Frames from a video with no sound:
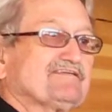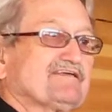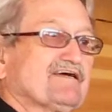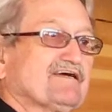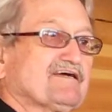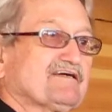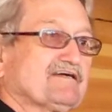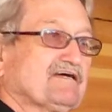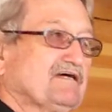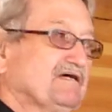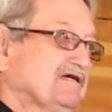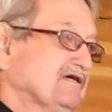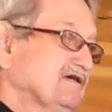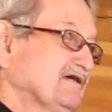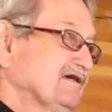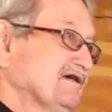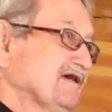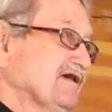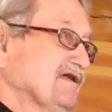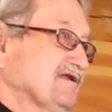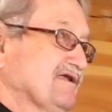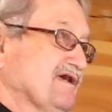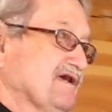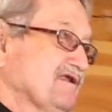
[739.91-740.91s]
deck
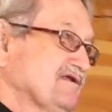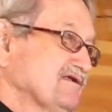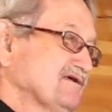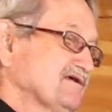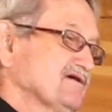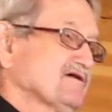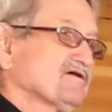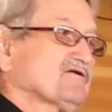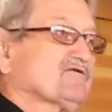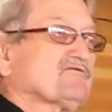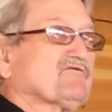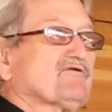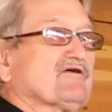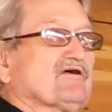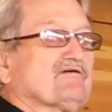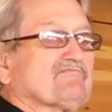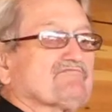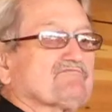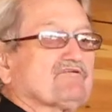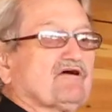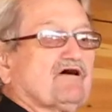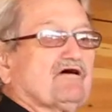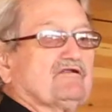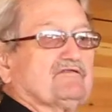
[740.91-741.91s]
and
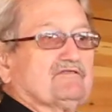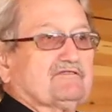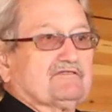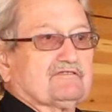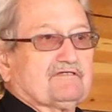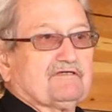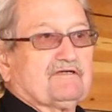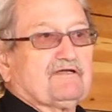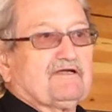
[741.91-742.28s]
anti-aircraft guns,